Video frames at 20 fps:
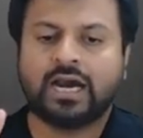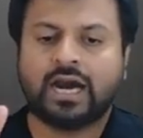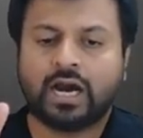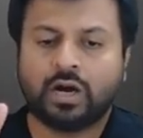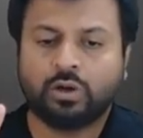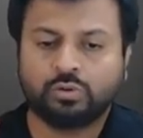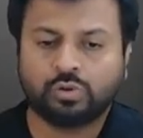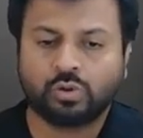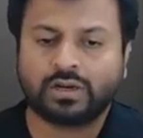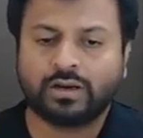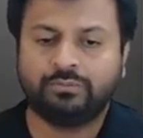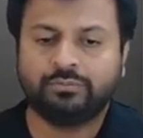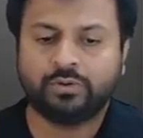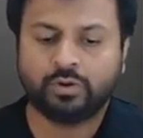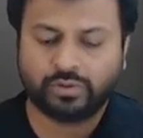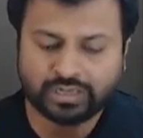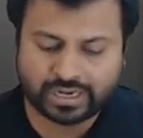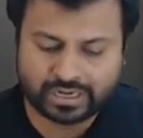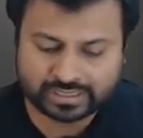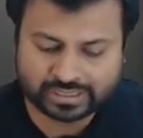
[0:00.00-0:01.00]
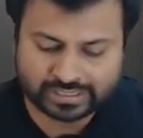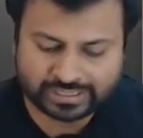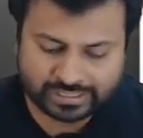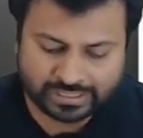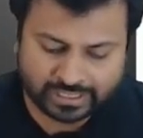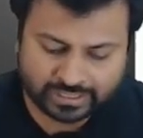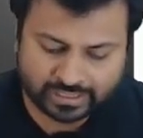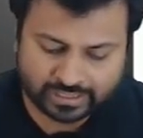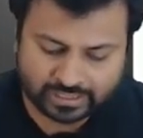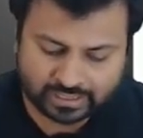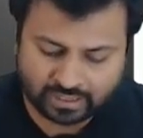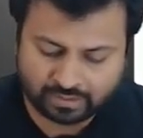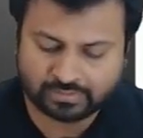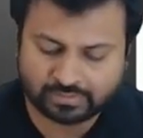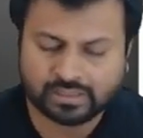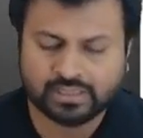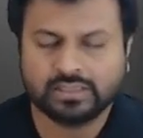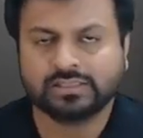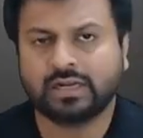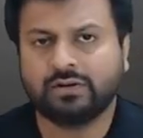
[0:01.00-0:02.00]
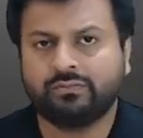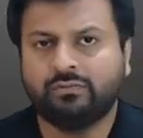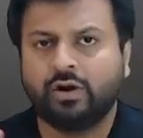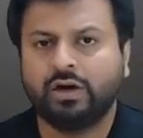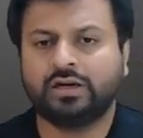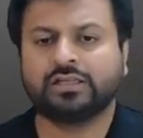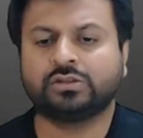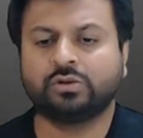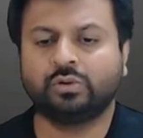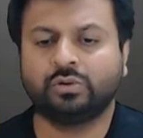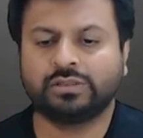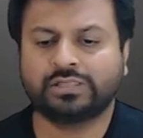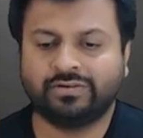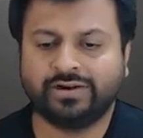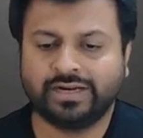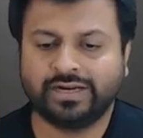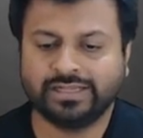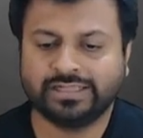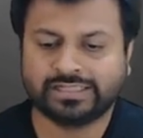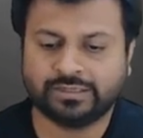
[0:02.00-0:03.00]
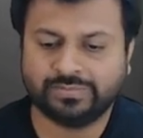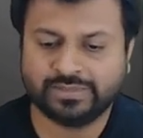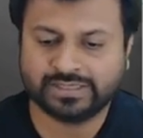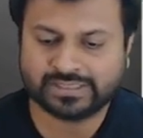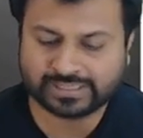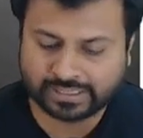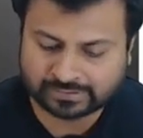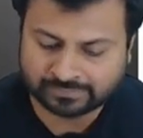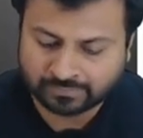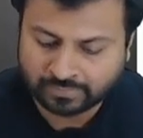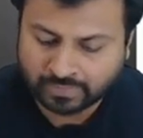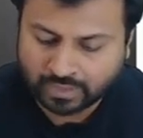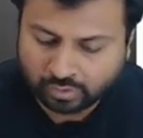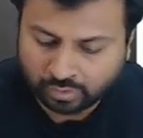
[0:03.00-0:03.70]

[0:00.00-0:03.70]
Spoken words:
how to compute accredited income. Sir, what does Rule 17CB says?